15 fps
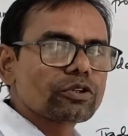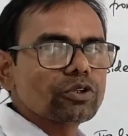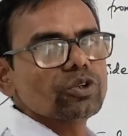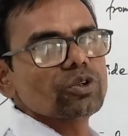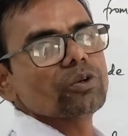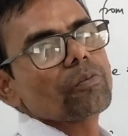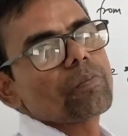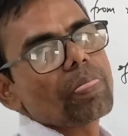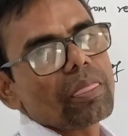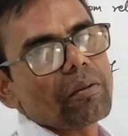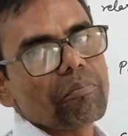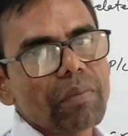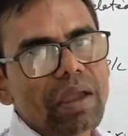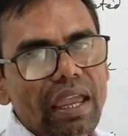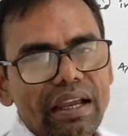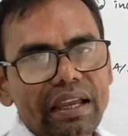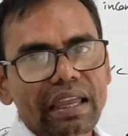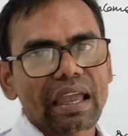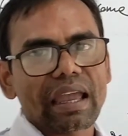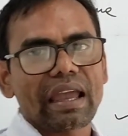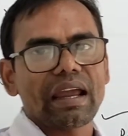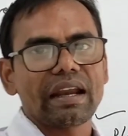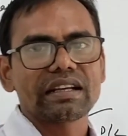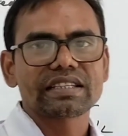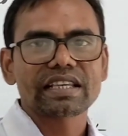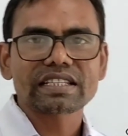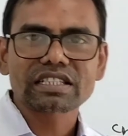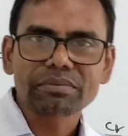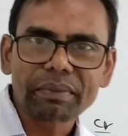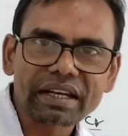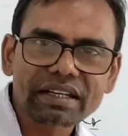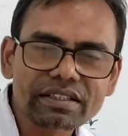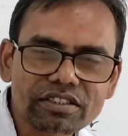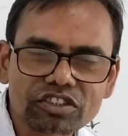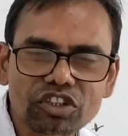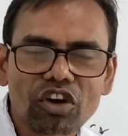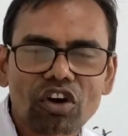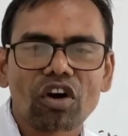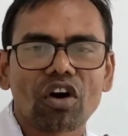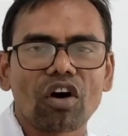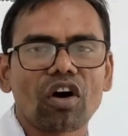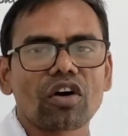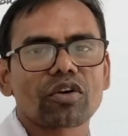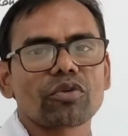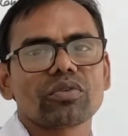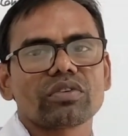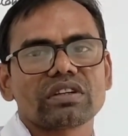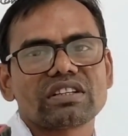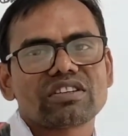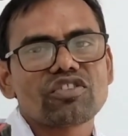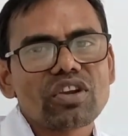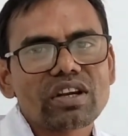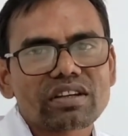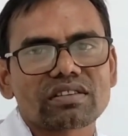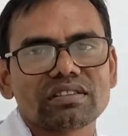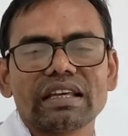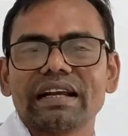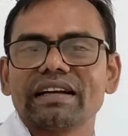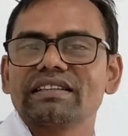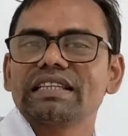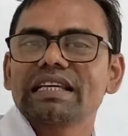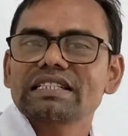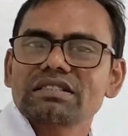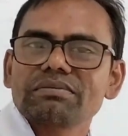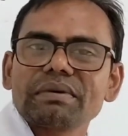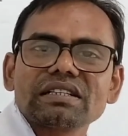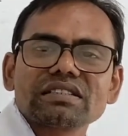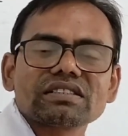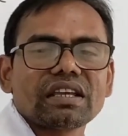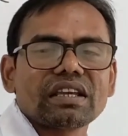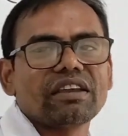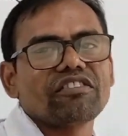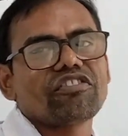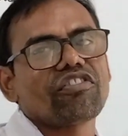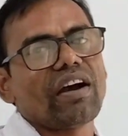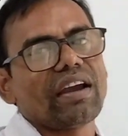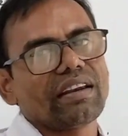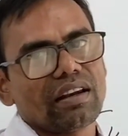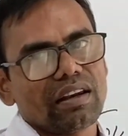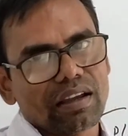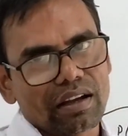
to make adjustments or treat the adjustments in final